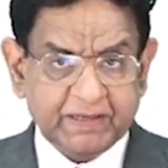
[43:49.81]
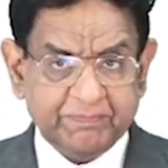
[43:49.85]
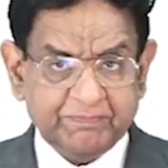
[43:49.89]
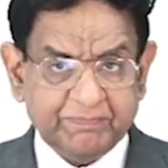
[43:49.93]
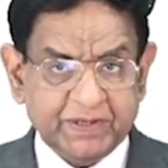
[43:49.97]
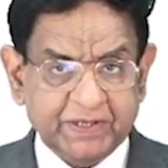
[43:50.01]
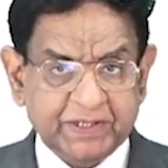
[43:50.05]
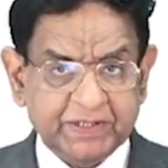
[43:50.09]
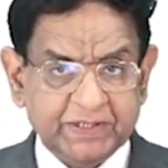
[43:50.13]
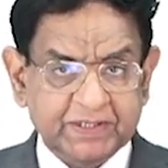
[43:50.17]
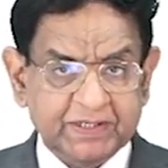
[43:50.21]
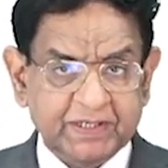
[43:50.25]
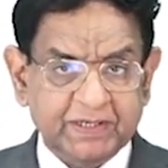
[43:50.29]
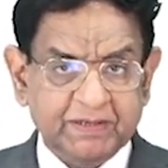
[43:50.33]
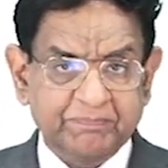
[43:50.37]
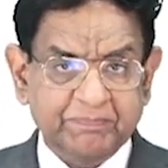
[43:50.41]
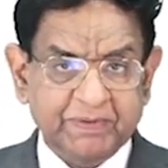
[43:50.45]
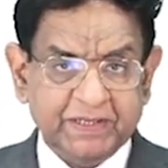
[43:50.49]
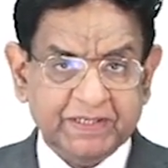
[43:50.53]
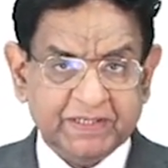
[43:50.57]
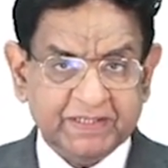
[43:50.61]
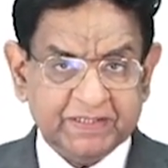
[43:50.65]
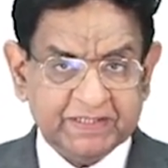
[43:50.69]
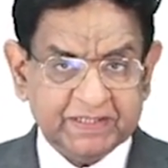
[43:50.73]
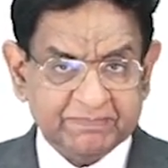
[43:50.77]
patient
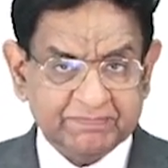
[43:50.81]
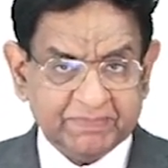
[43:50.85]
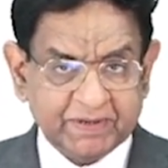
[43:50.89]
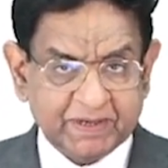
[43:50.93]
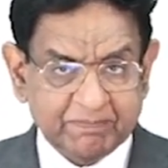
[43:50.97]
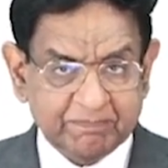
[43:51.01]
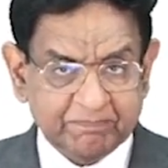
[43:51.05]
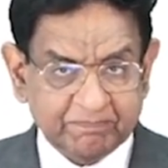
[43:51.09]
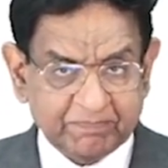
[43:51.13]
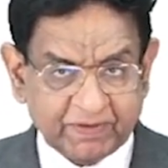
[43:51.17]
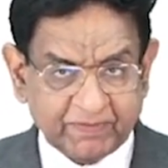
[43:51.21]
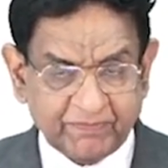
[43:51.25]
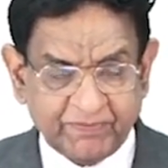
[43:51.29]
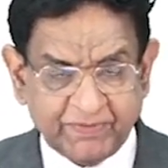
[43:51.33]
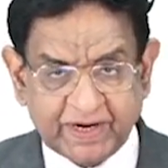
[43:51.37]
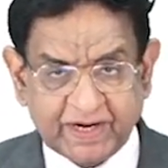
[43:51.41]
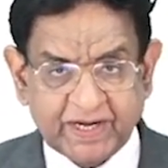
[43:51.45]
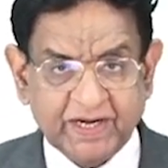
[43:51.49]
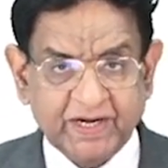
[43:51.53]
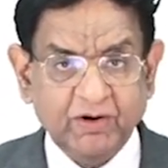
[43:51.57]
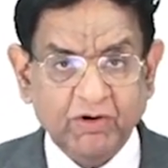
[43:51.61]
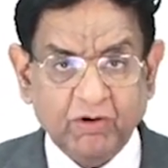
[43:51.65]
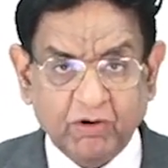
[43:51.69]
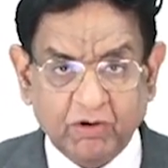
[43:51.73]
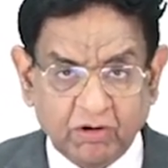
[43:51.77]
has become
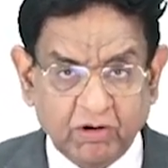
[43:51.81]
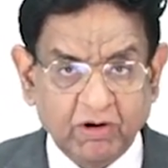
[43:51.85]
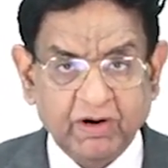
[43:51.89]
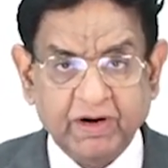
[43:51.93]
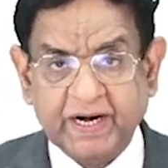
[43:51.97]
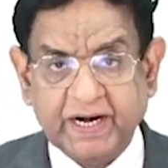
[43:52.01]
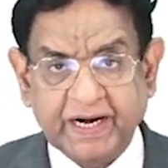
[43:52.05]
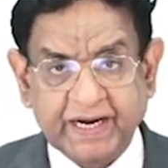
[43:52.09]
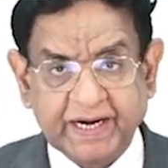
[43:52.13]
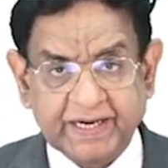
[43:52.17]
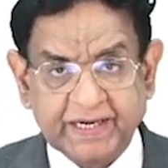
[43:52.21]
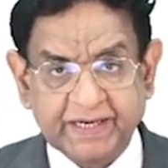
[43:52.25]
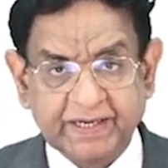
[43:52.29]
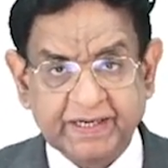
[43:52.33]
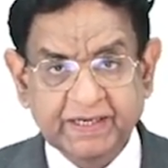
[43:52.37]
perfectly all right,